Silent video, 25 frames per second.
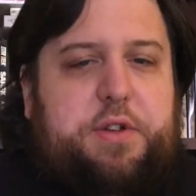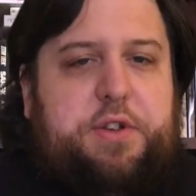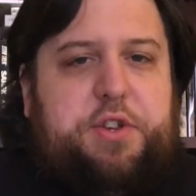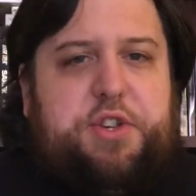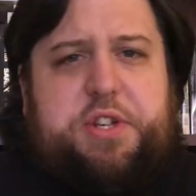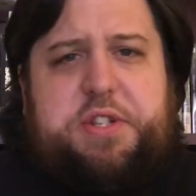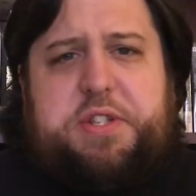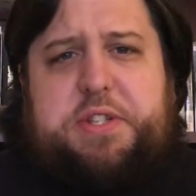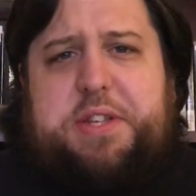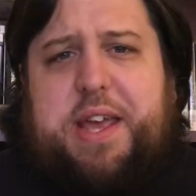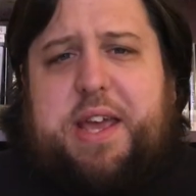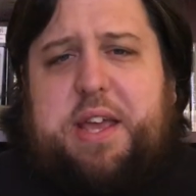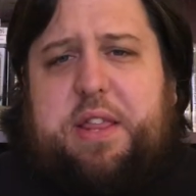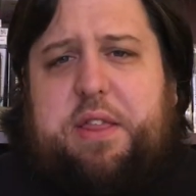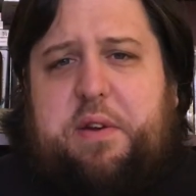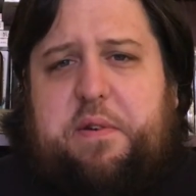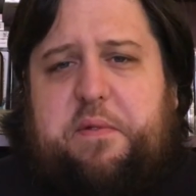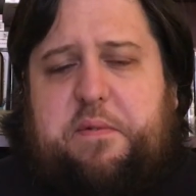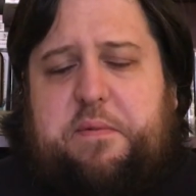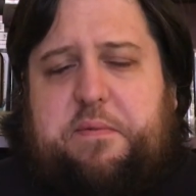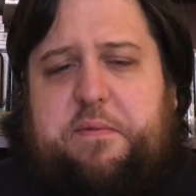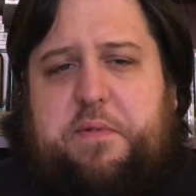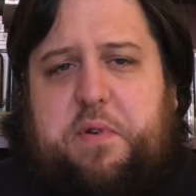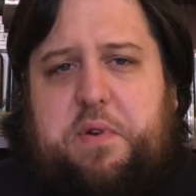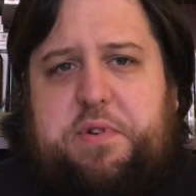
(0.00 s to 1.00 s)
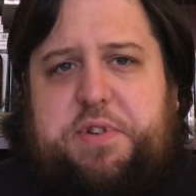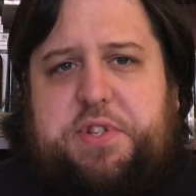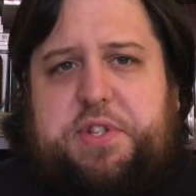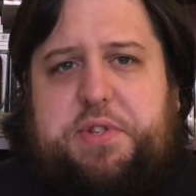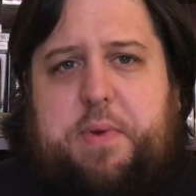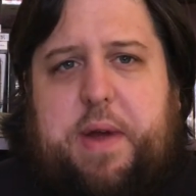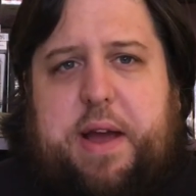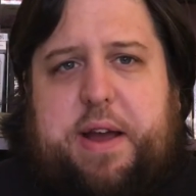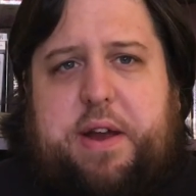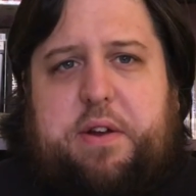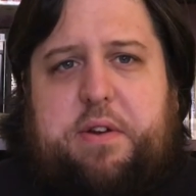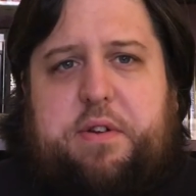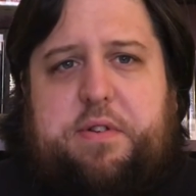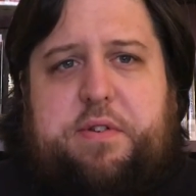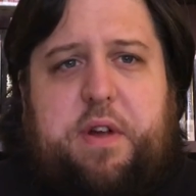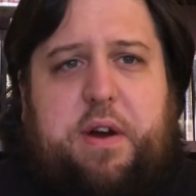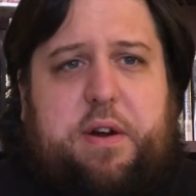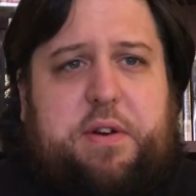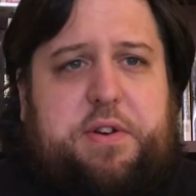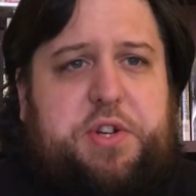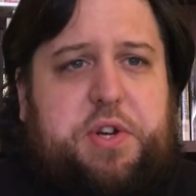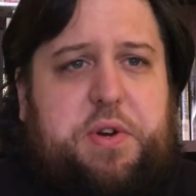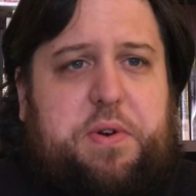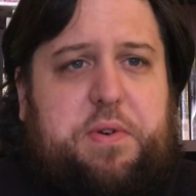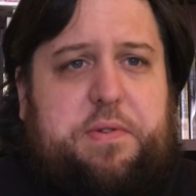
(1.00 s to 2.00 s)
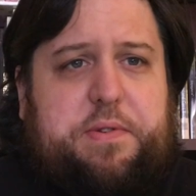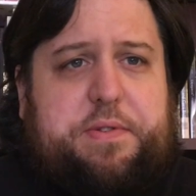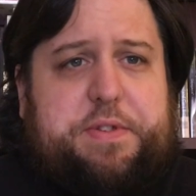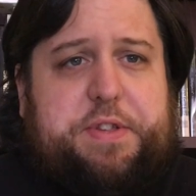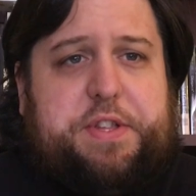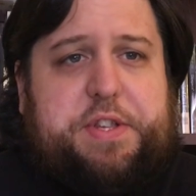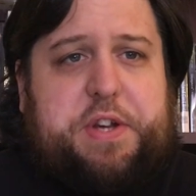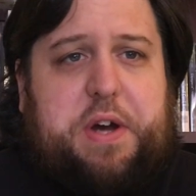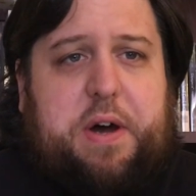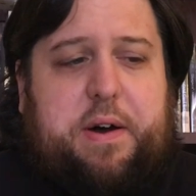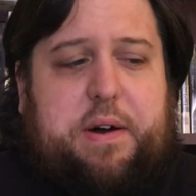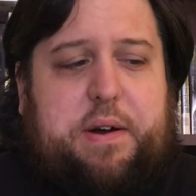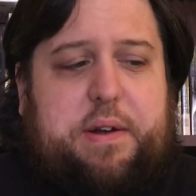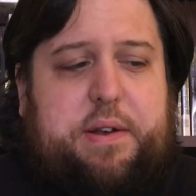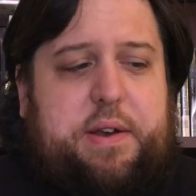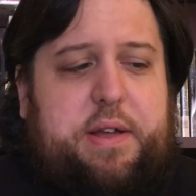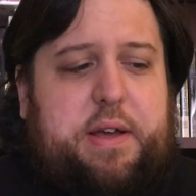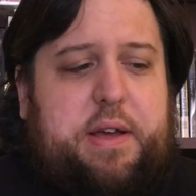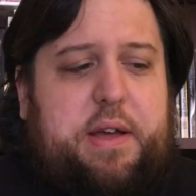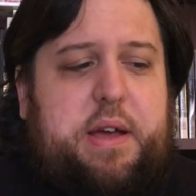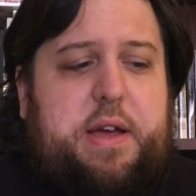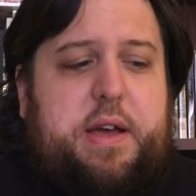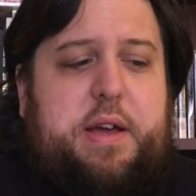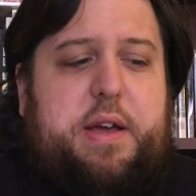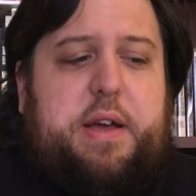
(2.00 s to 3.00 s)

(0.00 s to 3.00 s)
Just like their first record, Nocturnal Dawn,